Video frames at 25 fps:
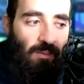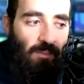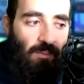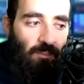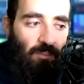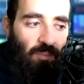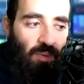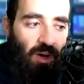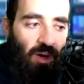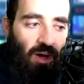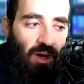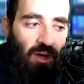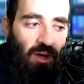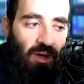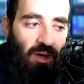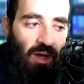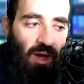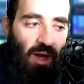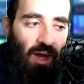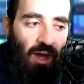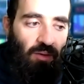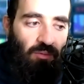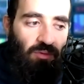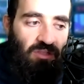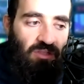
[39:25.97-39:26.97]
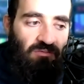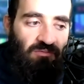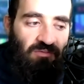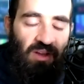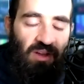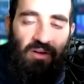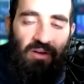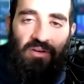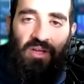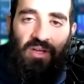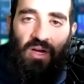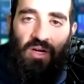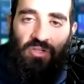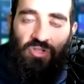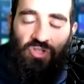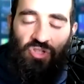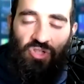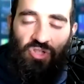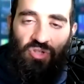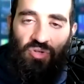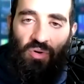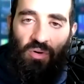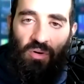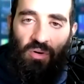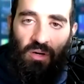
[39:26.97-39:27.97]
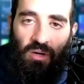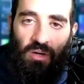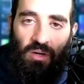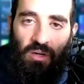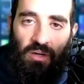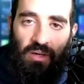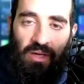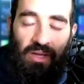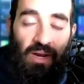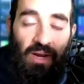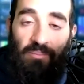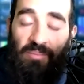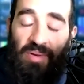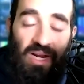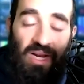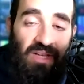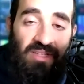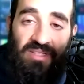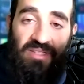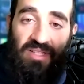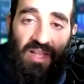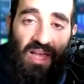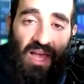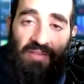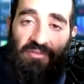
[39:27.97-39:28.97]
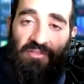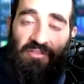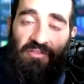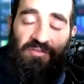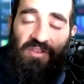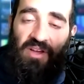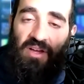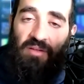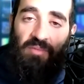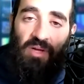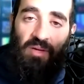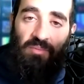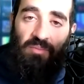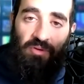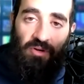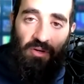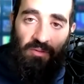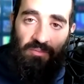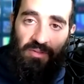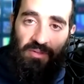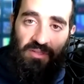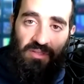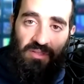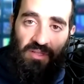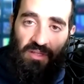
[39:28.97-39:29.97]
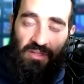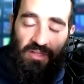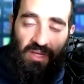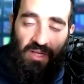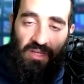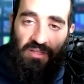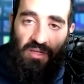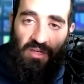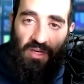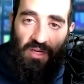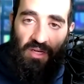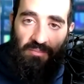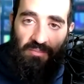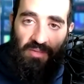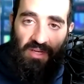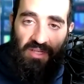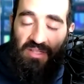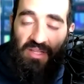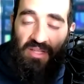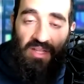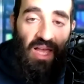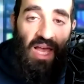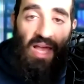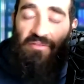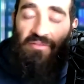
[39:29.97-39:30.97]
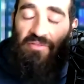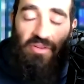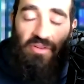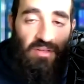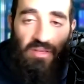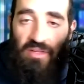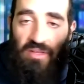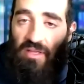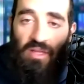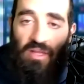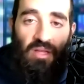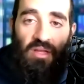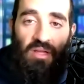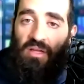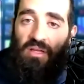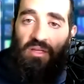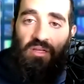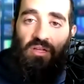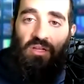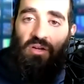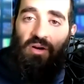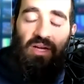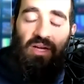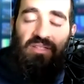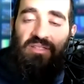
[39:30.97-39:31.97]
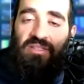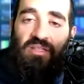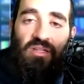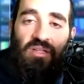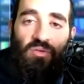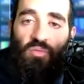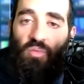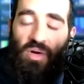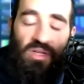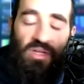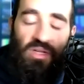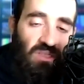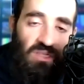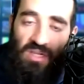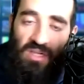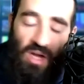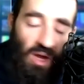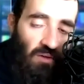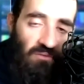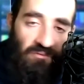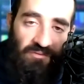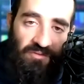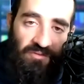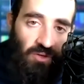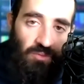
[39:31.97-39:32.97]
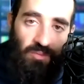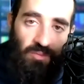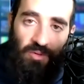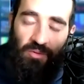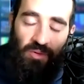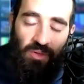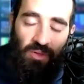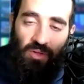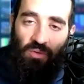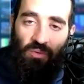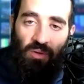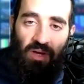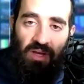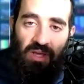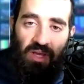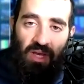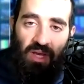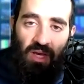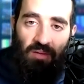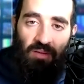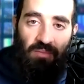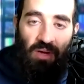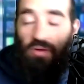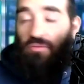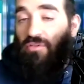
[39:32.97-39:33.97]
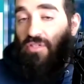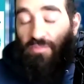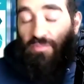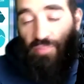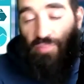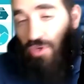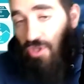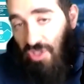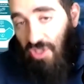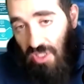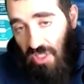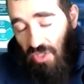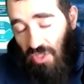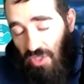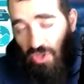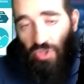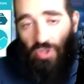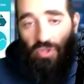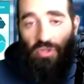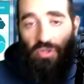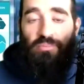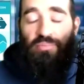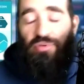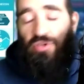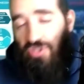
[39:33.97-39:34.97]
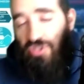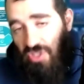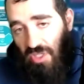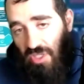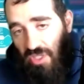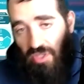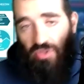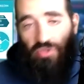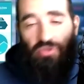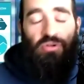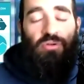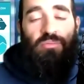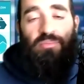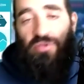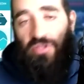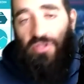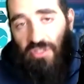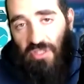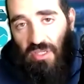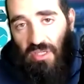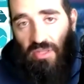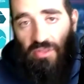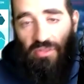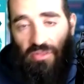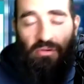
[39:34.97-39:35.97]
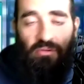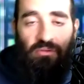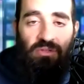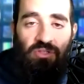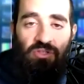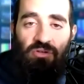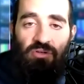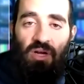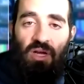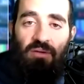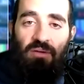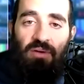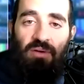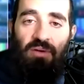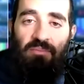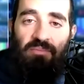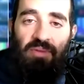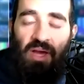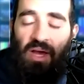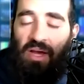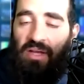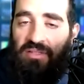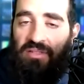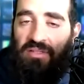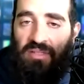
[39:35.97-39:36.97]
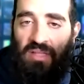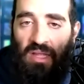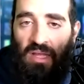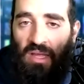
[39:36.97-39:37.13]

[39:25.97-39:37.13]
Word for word: but I was very unsure. And but I still haven't found my purpose at that time. I still haven't, you know, I still wasn't comfortable with who I am. I was pushing through, pushing through, pushing through, and trying my best